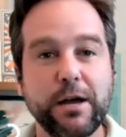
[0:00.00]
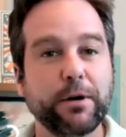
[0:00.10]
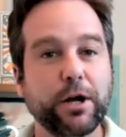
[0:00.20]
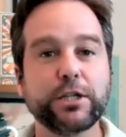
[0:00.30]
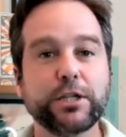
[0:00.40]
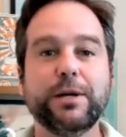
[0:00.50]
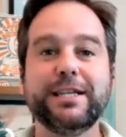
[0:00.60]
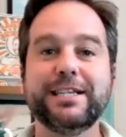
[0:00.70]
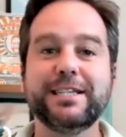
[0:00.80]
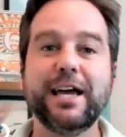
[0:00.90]
but also at the
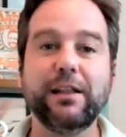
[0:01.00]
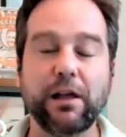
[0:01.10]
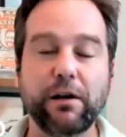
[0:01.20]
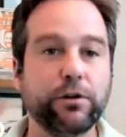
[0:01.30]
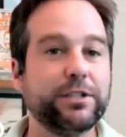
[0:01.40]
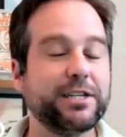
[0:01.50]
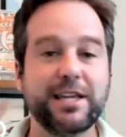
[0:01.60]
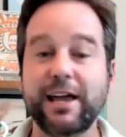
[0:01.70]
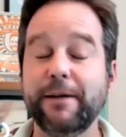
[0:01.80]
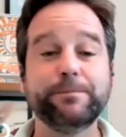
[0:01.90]
site level to
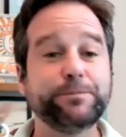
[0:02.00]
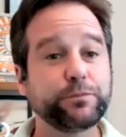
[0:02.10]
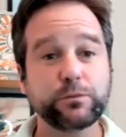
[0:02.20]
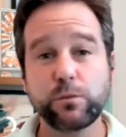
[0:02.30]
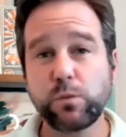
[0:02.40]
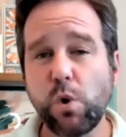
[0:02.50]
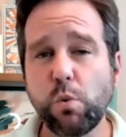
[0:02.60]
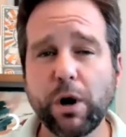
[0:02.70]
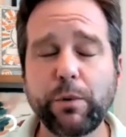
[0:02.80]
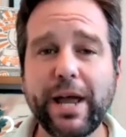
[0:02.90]
say, where
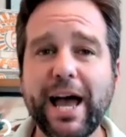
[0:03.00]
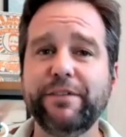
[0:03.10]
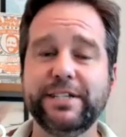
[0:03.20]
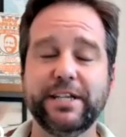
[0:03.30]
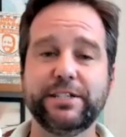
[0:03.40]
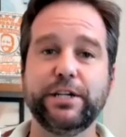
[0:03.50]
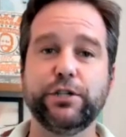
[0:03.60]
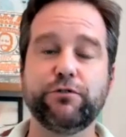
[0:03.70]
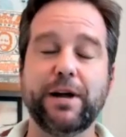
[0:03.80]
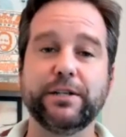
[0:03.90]
do we have existing
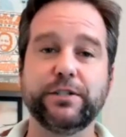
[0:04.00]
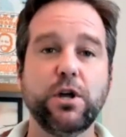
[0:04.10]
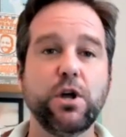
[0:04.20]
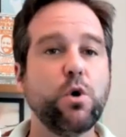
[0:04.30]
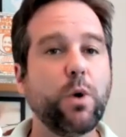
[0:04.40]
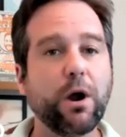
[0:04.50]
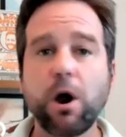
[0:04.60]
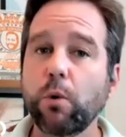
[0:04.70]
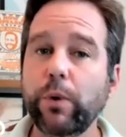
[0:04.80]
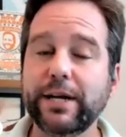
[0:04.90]
strengths? Where are our
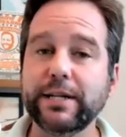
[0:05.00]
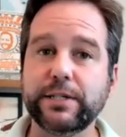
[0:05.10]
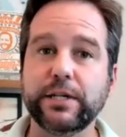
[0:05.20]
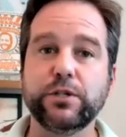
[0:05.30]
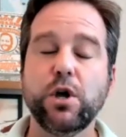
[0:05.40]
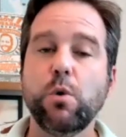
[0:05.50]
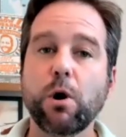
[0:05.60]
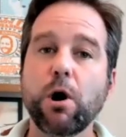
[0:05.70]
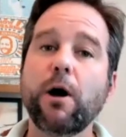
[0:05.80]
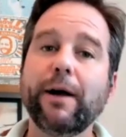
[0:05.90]
weaknesses? Where
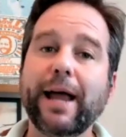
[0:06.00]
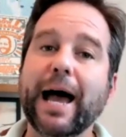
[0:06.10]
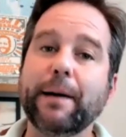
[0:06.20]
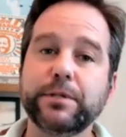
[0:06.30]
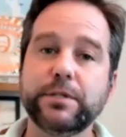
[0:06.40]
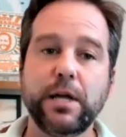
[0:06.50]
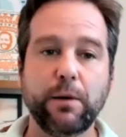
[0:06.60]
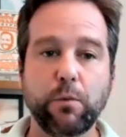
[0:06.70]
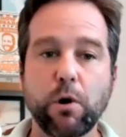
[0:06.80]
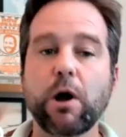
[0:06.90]
are our gaps? And
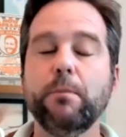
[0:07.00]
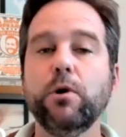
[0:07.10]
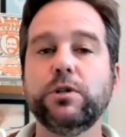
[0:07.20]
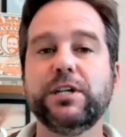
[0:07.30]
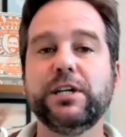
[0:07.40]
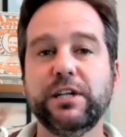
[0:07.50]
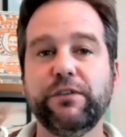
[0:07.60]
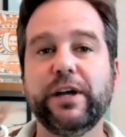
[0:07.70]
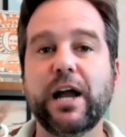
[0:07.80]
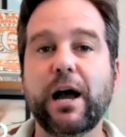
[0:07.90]
where are our most
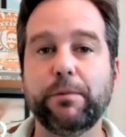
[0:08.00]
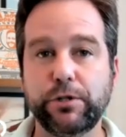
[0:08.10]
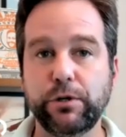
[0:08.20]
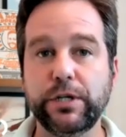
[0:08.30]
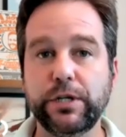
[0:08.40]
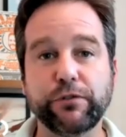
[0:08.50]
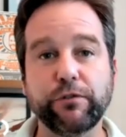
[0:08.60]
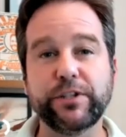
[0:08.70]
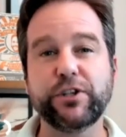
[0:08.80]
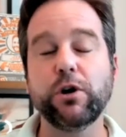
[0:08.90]
significant opportunities for
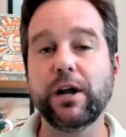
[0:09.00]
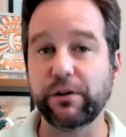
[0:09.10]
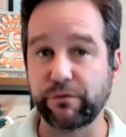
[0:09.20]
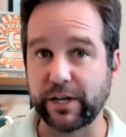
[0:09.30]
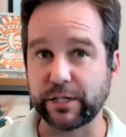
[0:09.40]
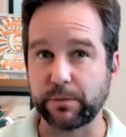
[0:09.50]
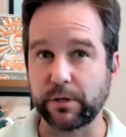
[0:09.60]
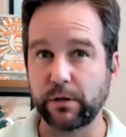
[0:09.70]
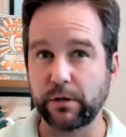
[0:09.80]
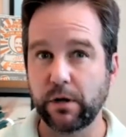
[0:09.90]
return on investment
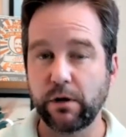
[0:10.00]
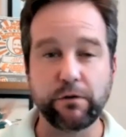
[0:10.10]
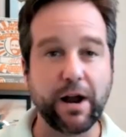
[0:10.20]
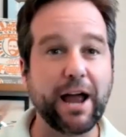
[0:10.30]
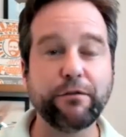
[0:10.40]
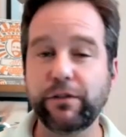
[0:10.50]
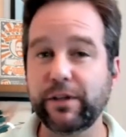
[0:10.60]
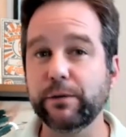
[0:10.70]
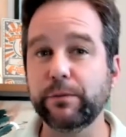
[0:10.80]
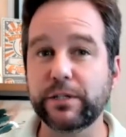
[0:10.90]
for everything
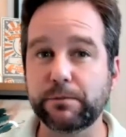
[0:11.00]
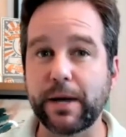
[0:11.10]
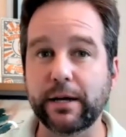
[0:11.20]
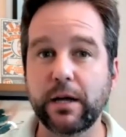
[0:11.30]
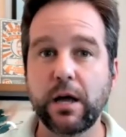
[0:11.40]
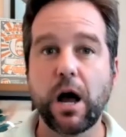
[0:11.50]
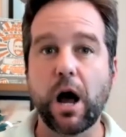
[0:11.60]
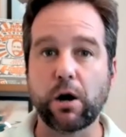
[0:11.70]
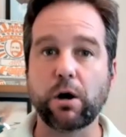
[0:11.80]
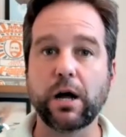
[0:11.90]
that we spent on
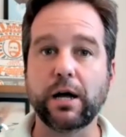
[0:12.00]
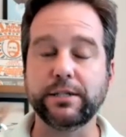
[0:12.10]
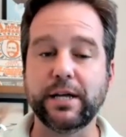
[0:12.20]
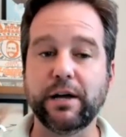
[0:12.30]
our content